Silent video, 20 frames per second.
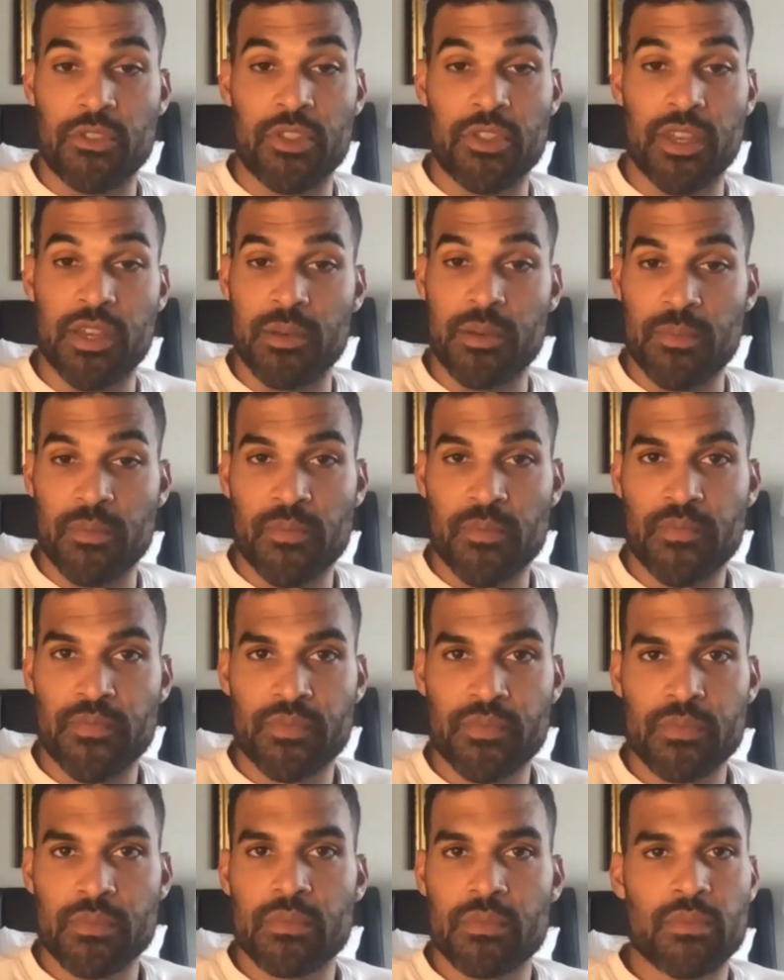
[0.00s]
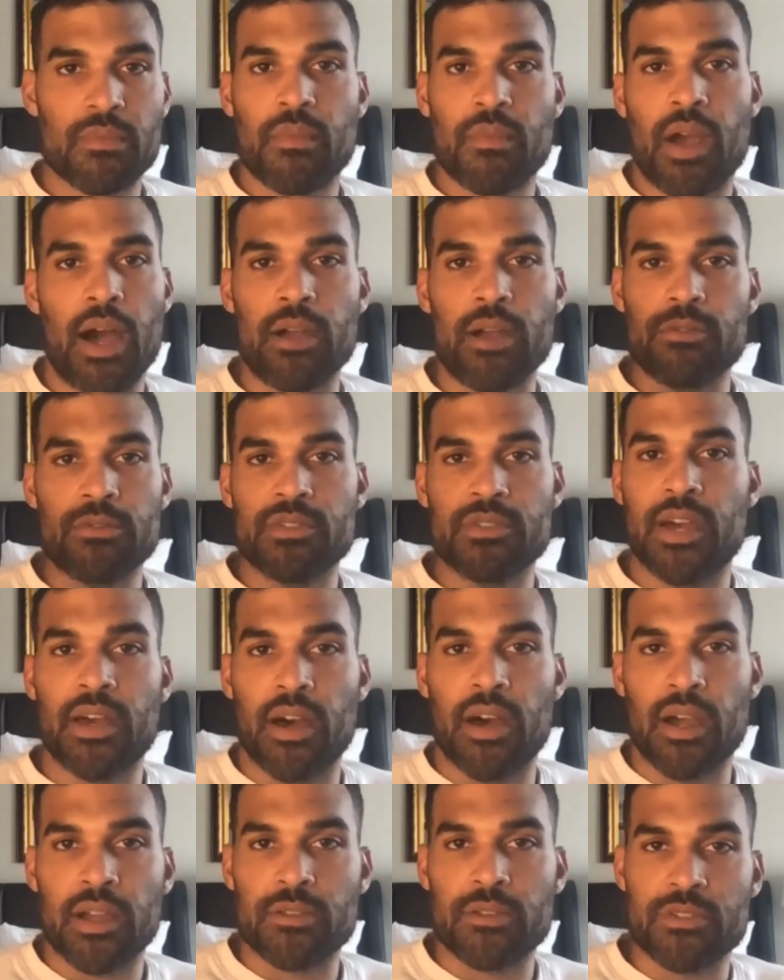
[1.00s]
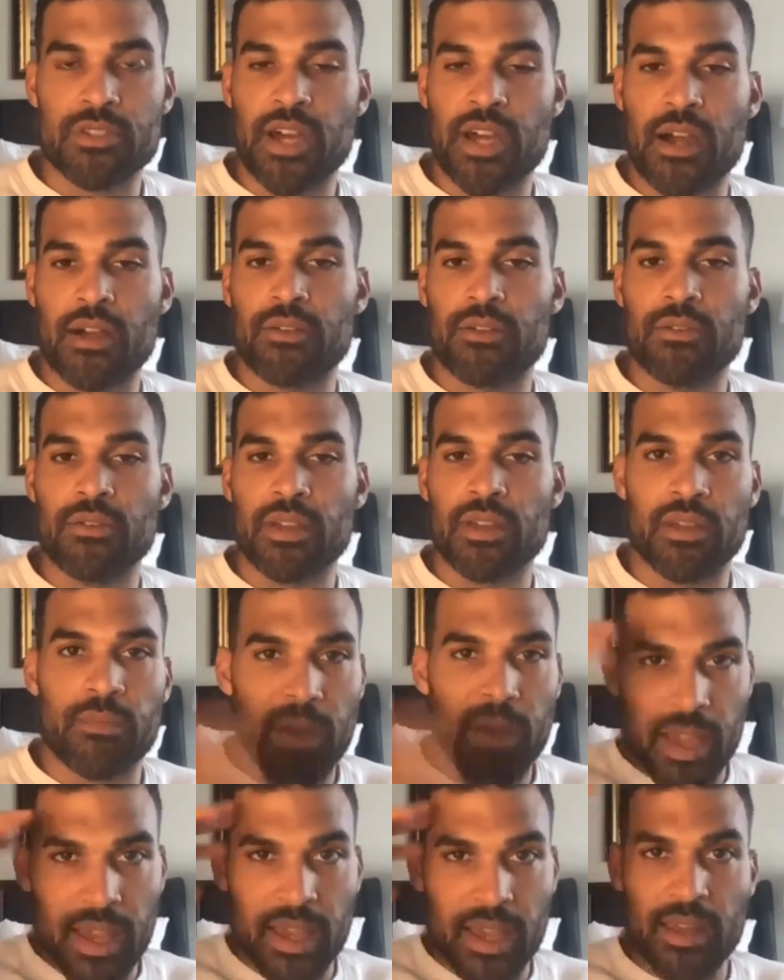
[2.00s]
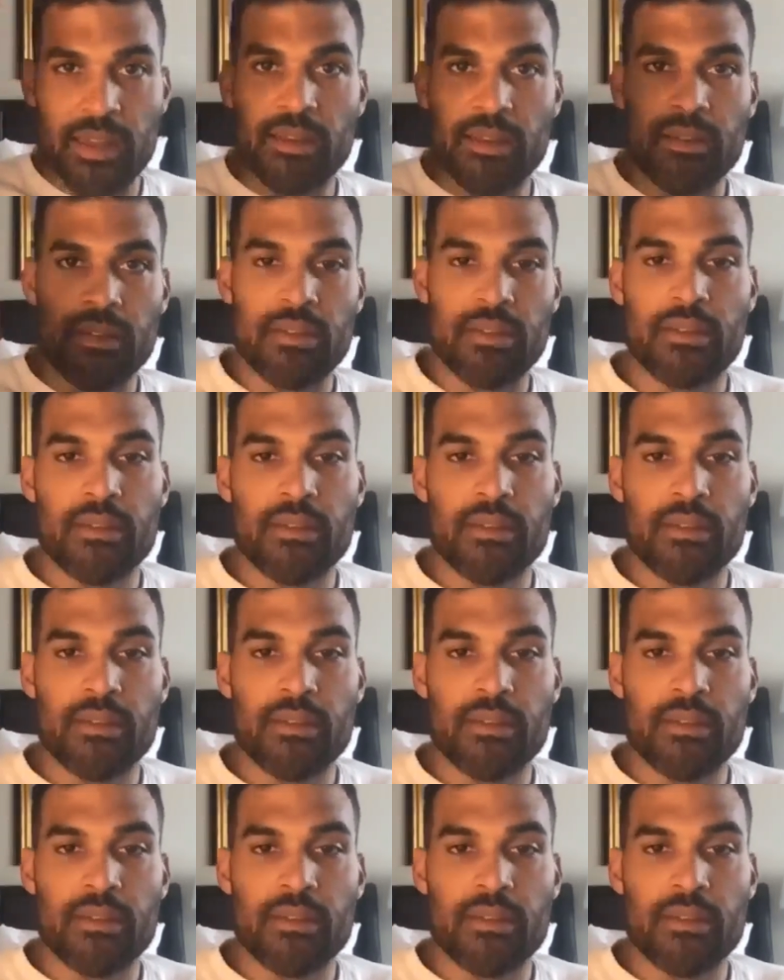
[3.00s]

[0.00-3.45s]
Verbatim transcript: for them, Aku's not Aku's just Aku. Like in my head.